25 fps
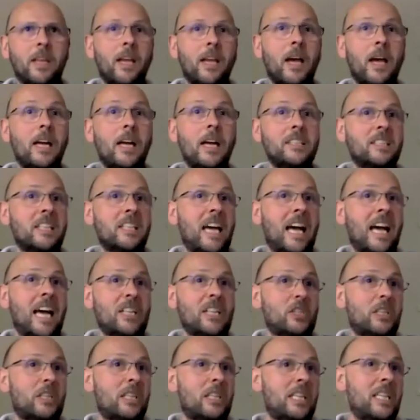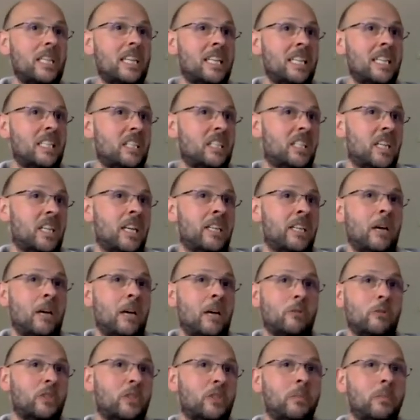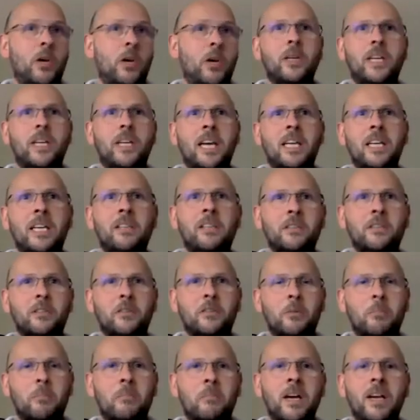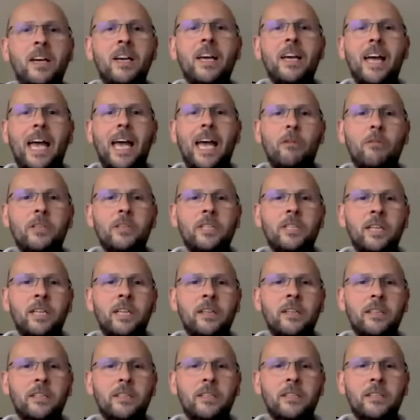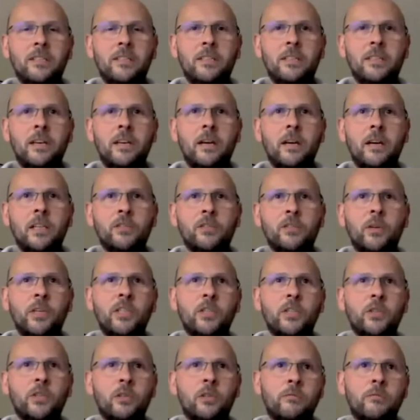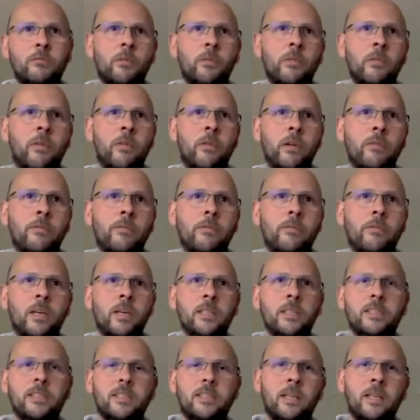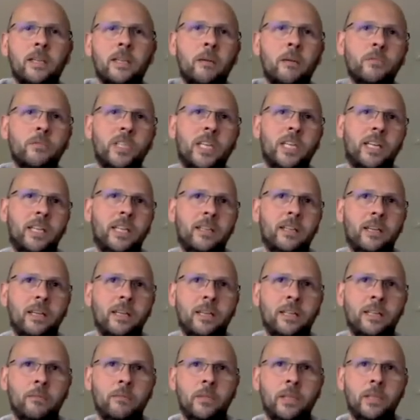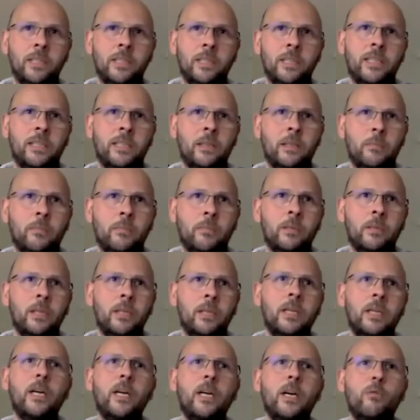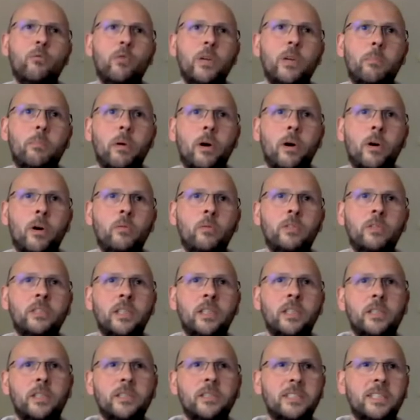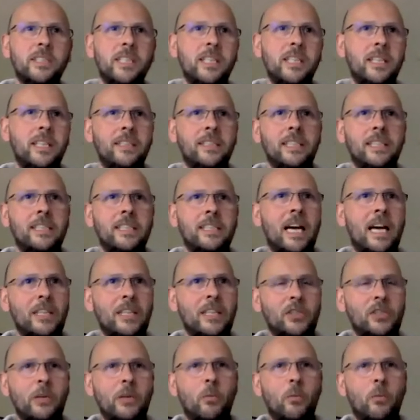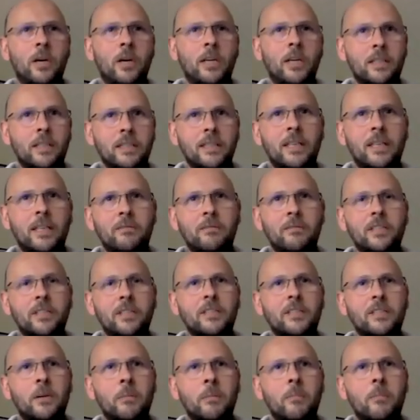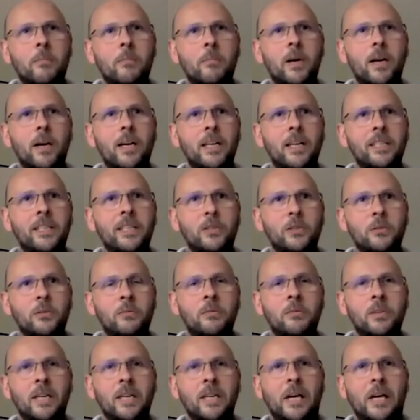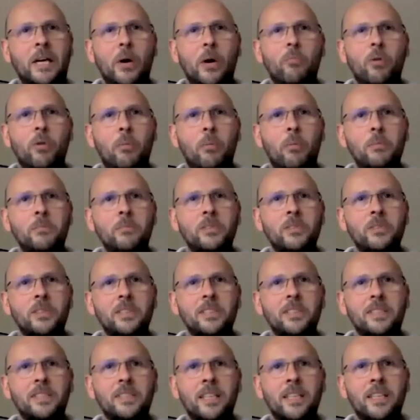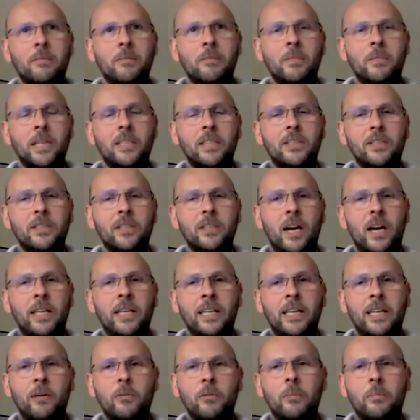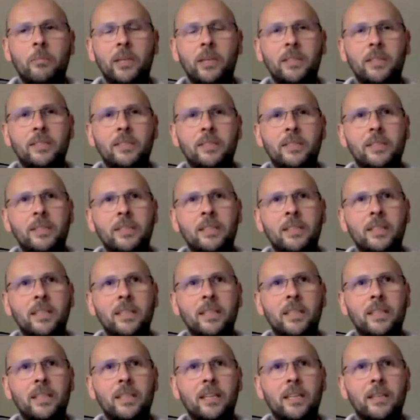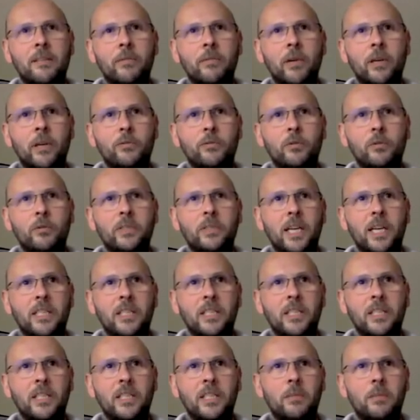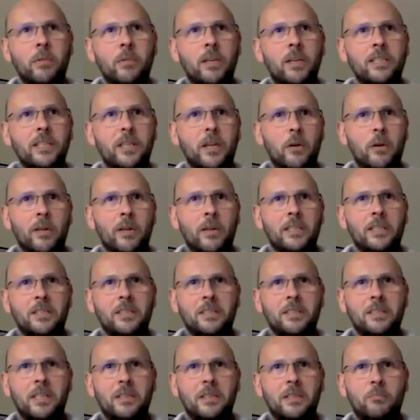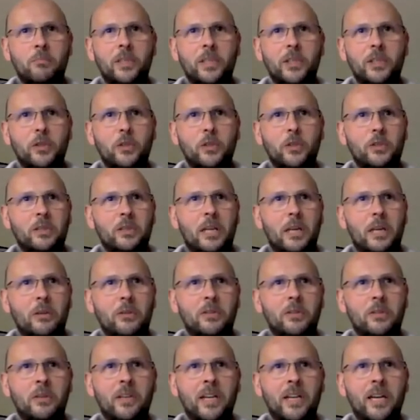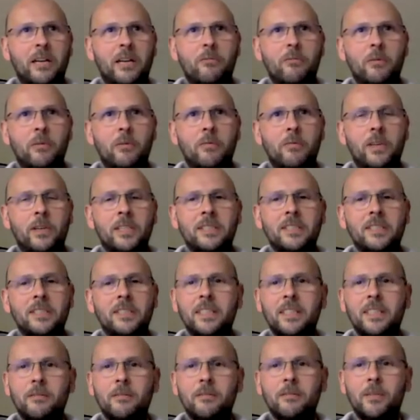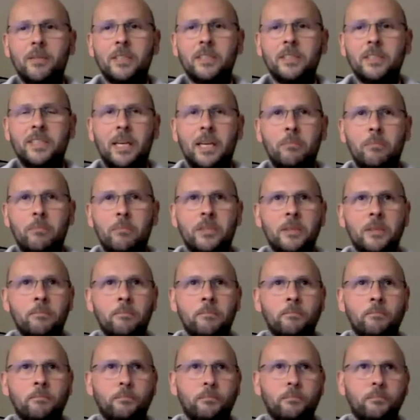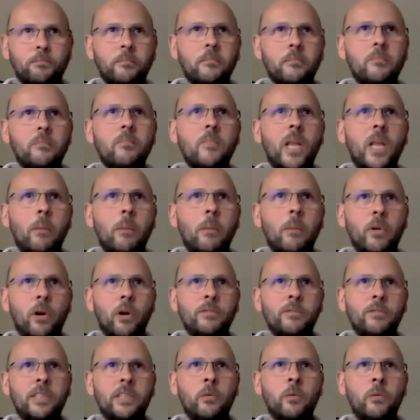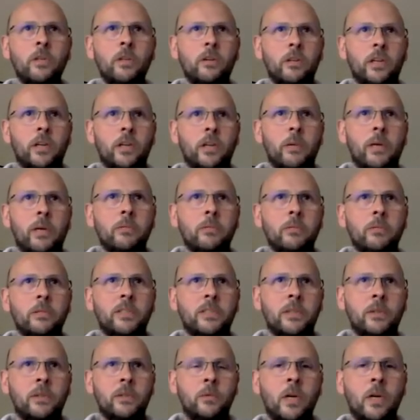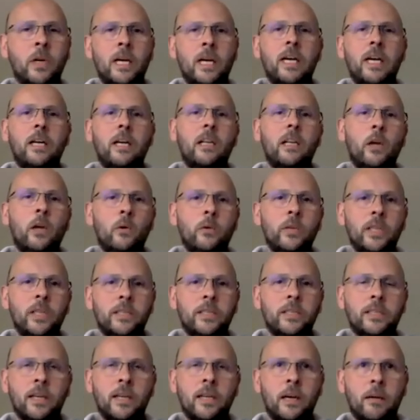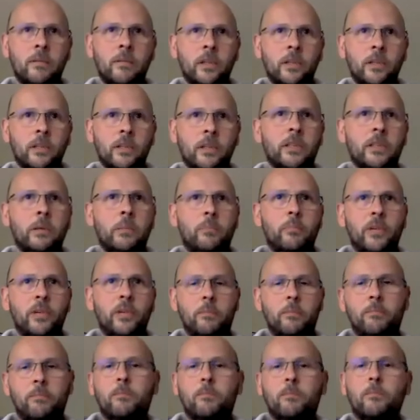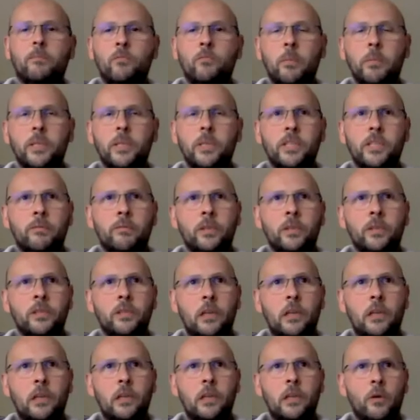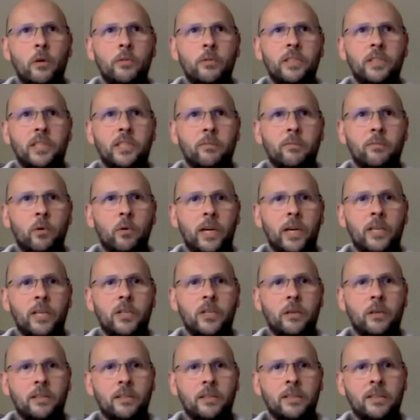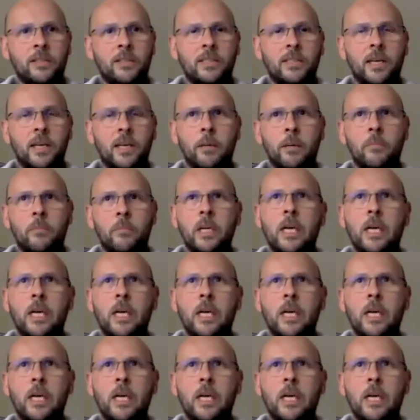And actually it turned out to be okay. There's some errors here. This is a screenshot from the very first check-in that I had in my GitHub repo. So you can see it did actually work after some initial problems, just making sure ironing out the bugs in the various routines. But that's pretty good. That looks okay for a first attempt. But obviously we're not going to be able to load it. It's going to be pretty rubbish if we just load 64K chunks at a time.